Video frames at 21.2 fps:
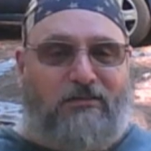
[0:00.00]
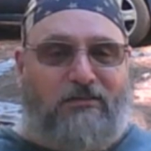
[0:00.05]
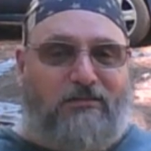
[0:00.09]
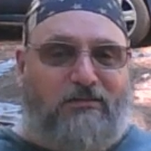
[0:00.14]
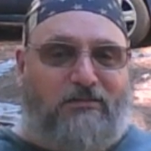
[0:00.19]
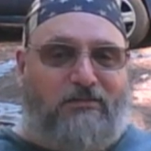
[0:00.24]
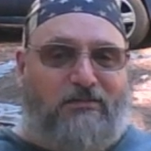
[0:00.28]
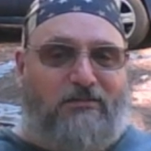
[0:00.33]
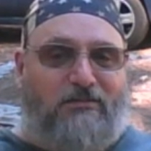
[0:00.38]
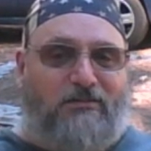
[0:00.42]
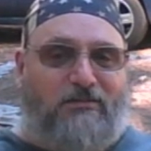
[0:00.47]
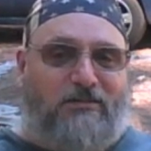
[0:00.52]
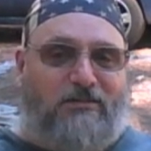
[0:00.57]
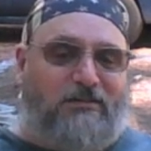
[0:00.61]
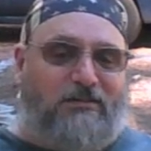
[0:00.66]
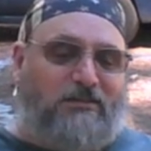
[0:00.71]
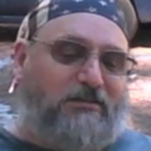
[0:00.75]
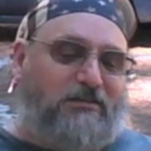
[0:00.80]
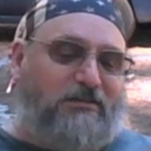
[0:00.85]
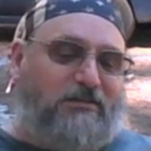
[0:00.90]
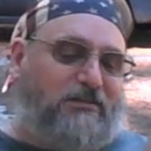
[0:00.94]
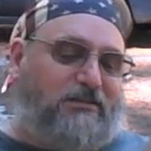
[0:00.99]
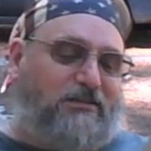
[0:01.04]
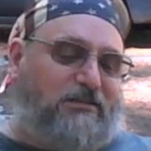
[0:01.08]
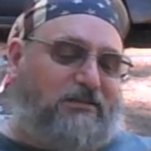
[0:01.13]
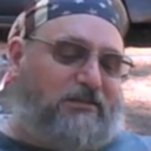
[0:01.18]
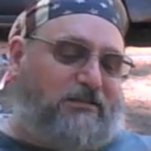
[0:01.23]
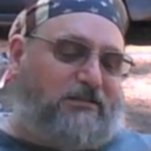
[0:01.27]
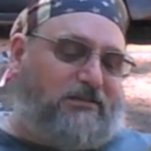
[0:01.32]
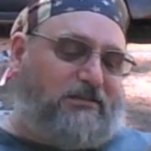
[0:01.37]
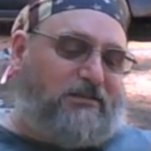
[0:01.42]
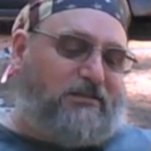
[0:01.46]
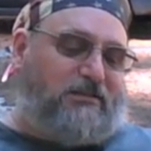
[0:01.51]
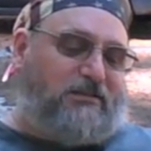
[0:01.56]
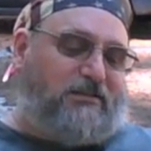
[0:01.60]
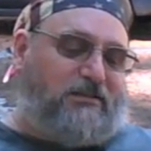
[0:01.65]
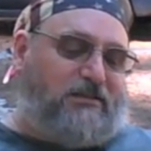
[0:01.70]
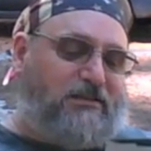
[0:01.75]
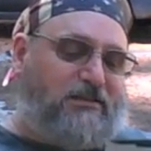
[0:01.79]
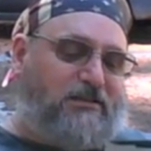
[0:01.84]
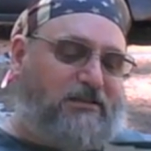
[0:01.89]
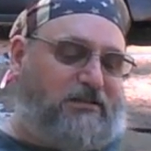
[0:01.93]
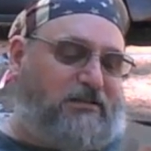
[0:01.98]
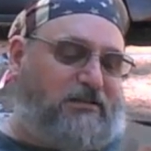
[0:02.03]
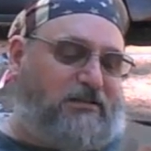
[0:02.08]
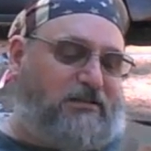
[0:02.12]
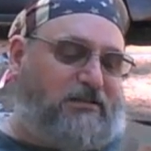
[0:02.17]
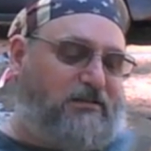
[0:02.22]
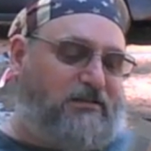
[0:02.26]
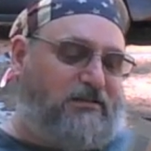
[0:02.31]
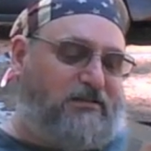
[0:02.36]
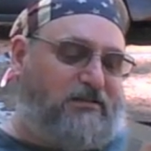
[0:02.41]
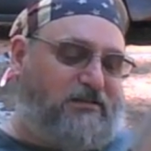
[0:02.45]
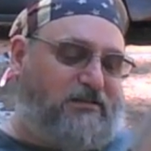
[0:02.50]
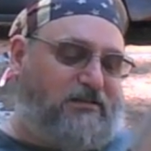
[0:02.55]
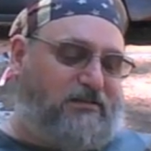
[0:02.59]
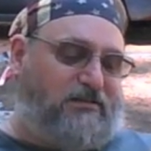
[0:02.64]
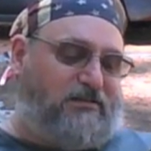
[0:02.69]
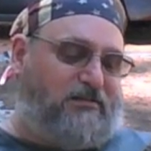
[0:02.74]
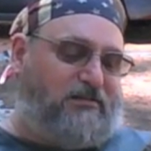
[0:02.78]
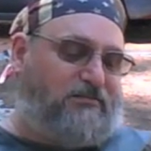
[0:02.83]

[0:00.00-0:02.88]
(silence)